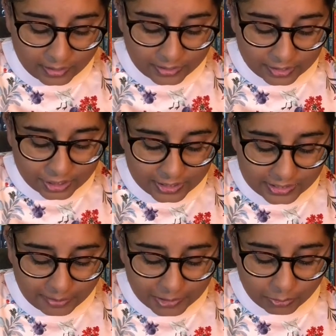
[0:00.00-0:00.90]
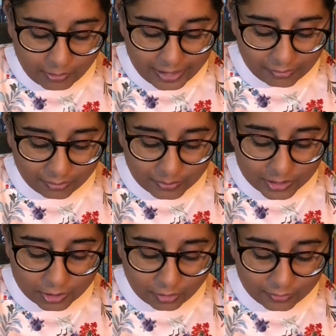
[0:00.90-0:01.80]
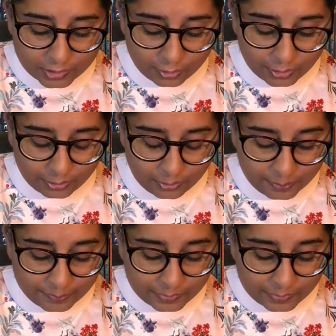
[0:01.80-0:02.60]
that she stepped away from the soft soil.